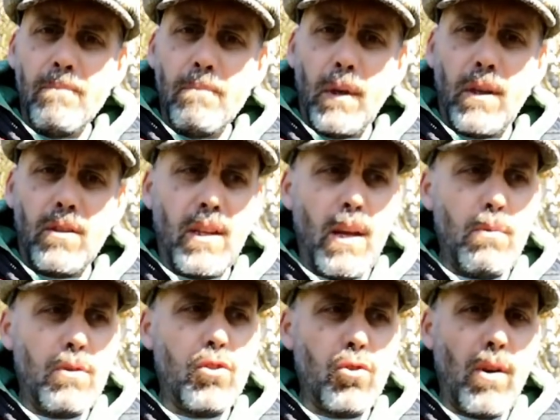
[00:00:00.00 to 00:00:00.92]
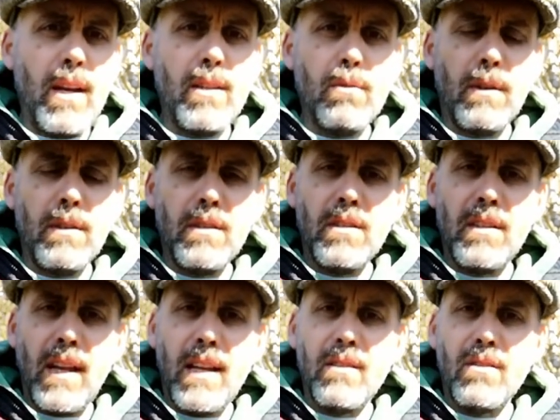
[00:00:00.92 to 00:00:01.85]
because he was trained to
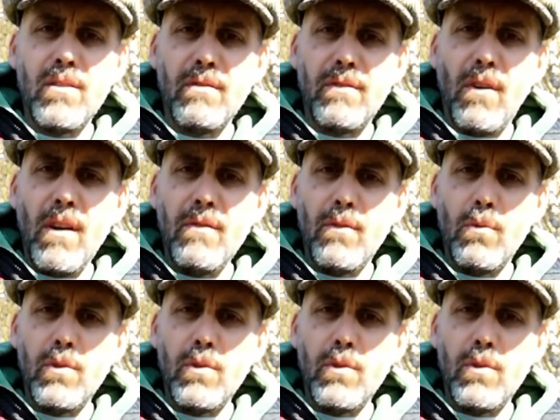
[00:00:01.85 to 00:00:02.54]
understand that survival